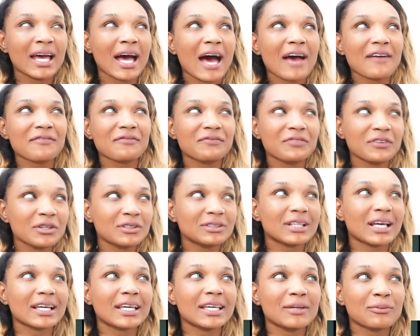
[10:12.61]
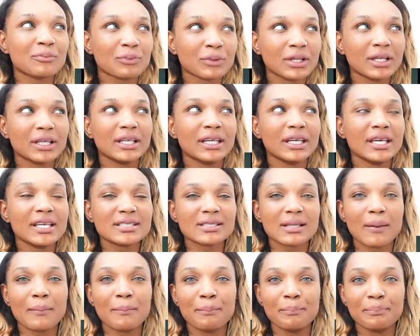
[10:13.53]
I feel like he
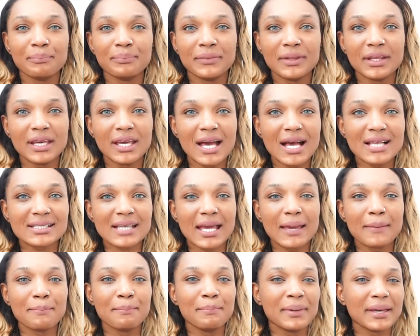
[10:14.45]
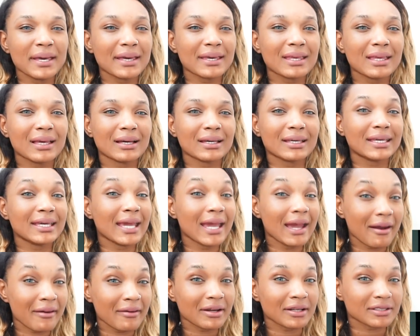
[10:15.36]
he's a he has a big
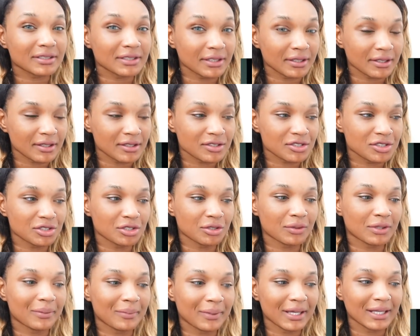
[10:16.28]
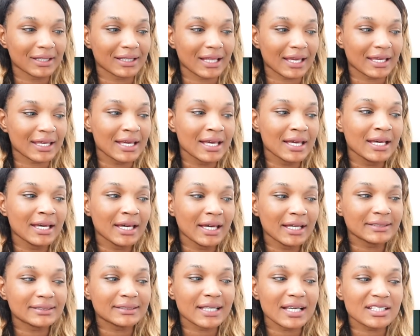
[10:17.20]
character. Do you know what I mean? Like
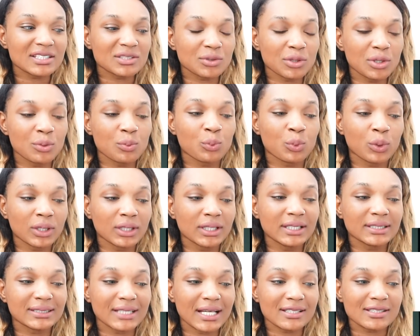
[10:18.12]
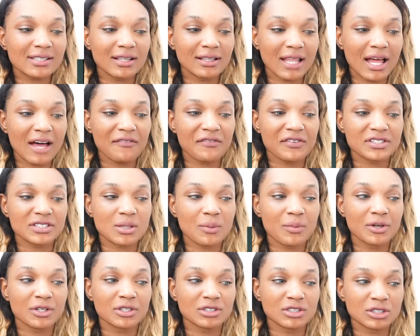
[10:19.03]
it takes it really takes a lot for
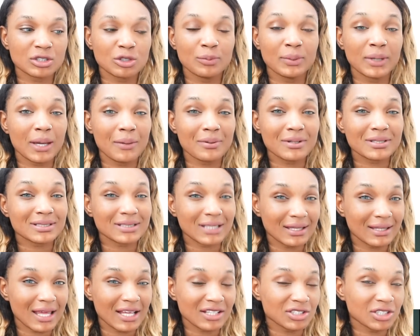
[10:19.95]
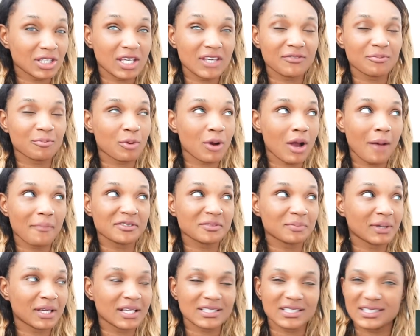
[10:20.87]
someone to still be able to say that to give
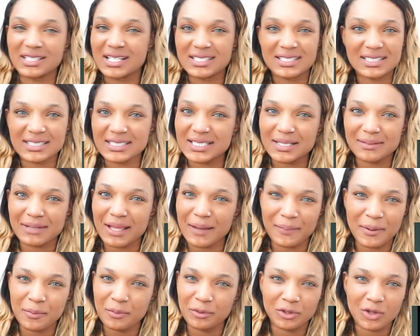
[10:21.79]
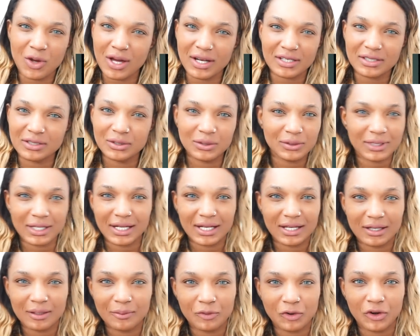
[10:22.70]
props because it doesn't seem like people know how to do that
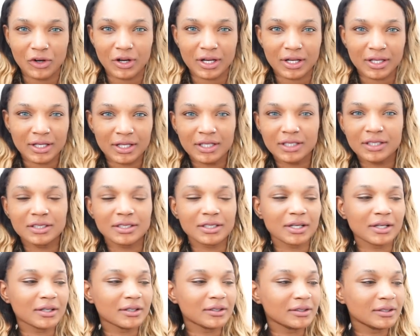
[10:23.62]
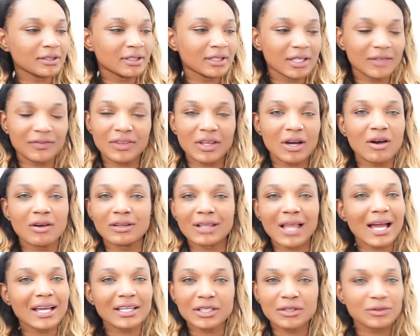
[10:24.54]
anymore. You know, if they
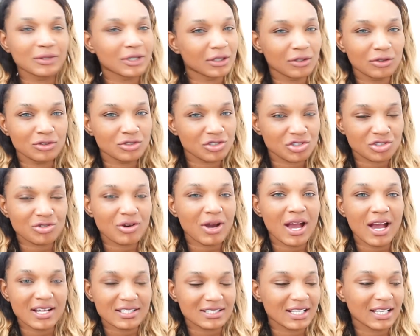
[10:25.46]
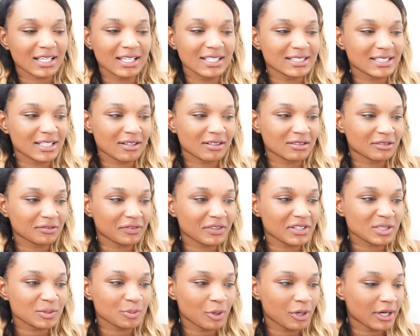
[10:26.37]
don't like you, then you're just trash. Like he said on the
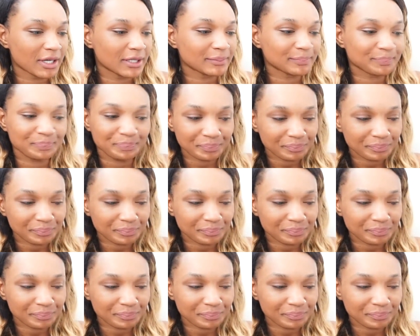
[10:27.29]
first part.